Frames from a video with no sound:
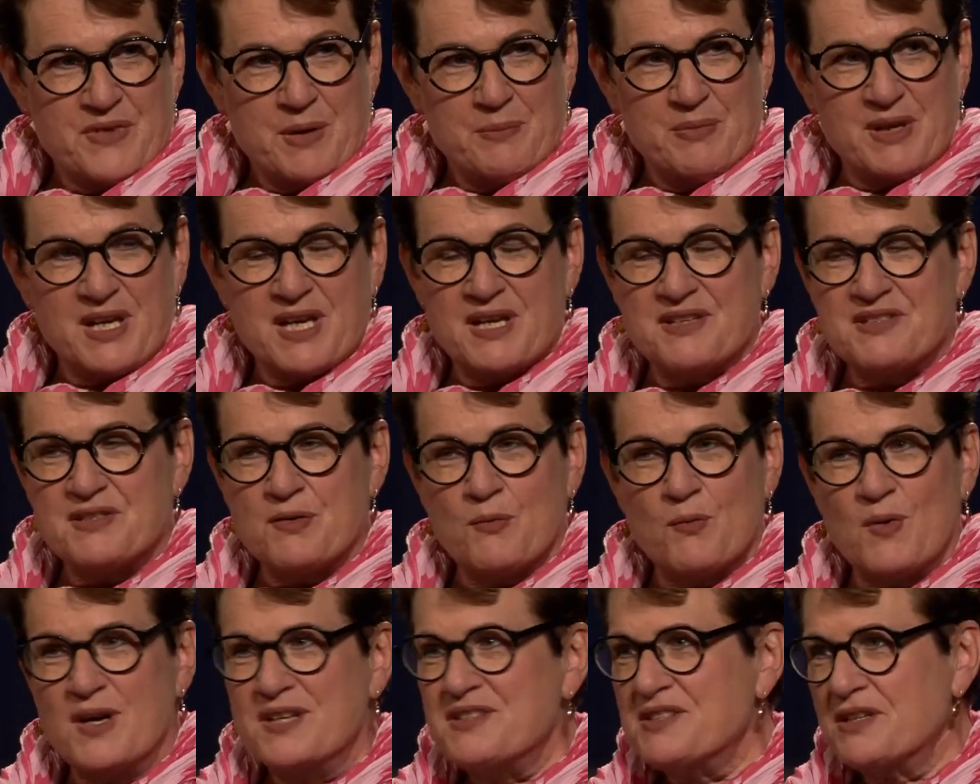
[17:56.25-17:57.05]
because
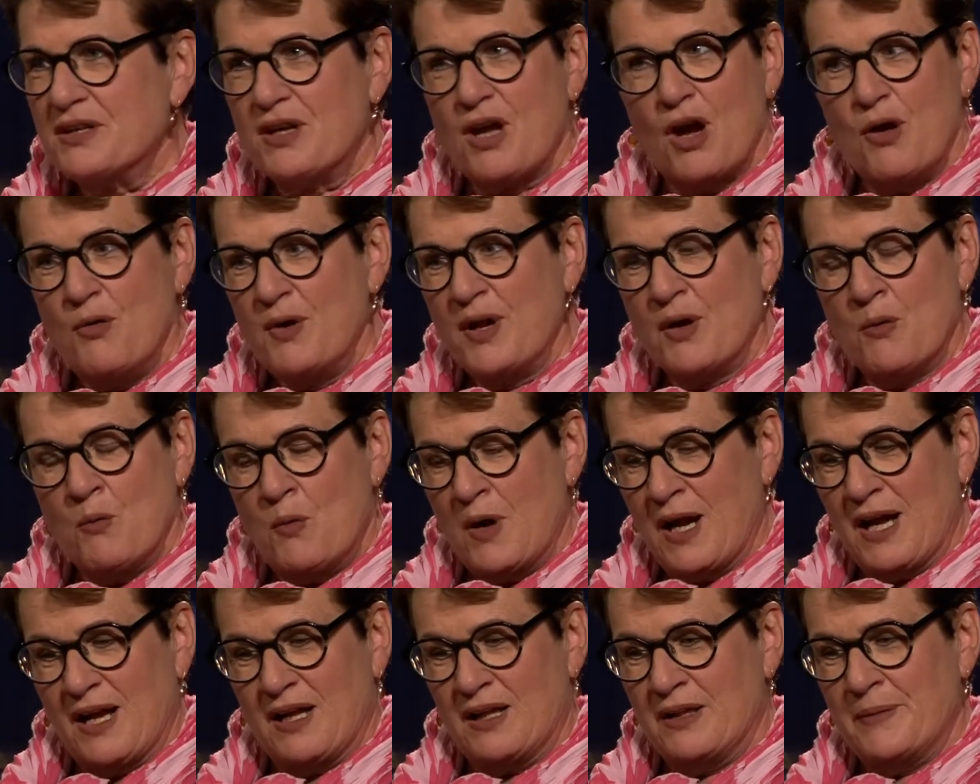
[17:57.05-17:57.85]
it wasn't going
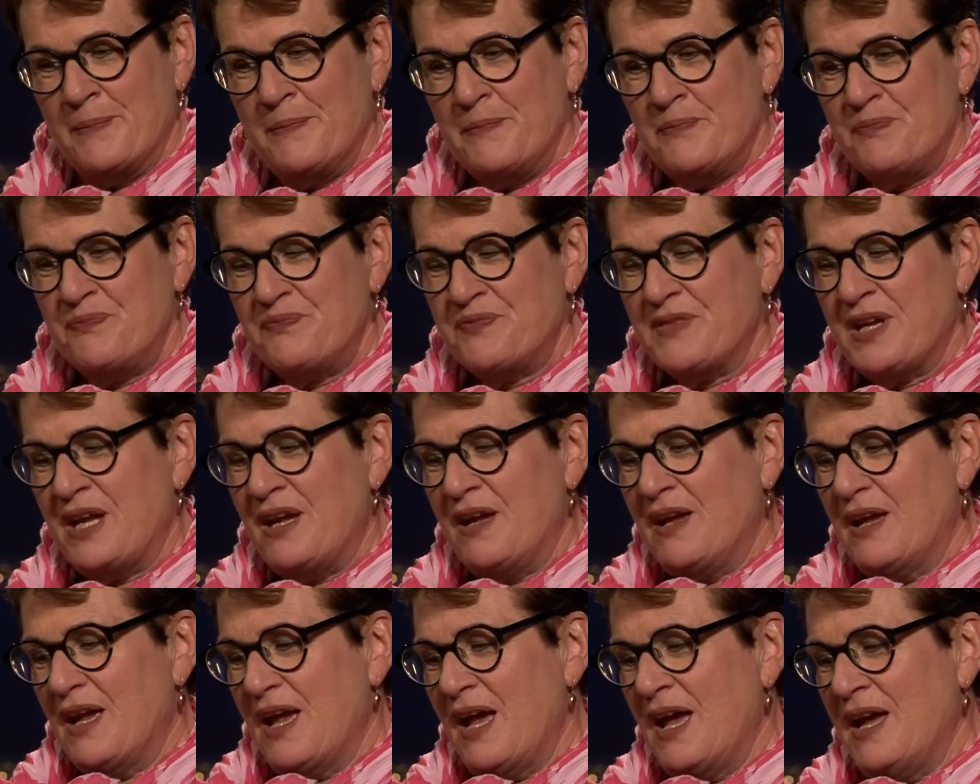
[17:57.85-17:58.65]
well.
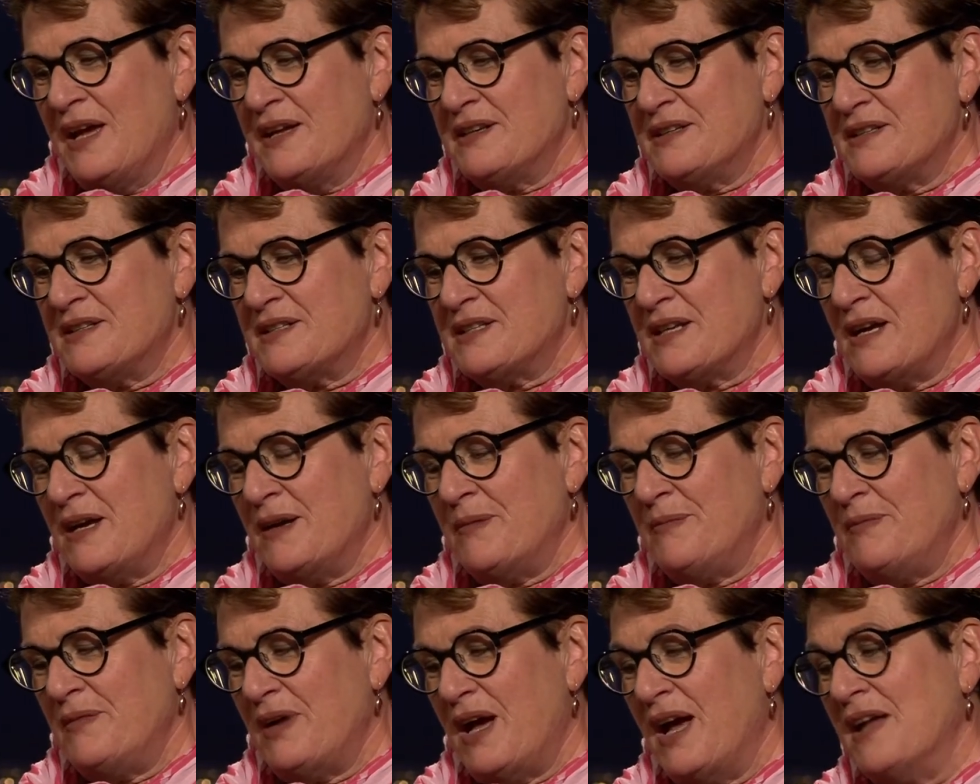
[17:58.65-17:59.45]
And
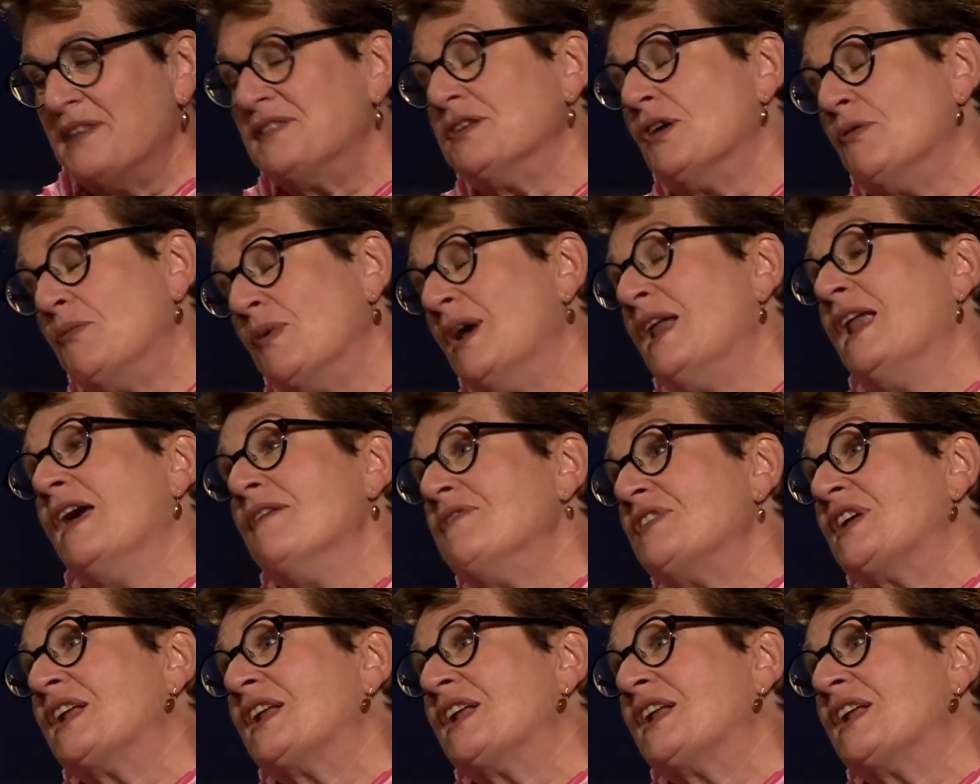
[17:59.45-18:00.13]
I thought, well, every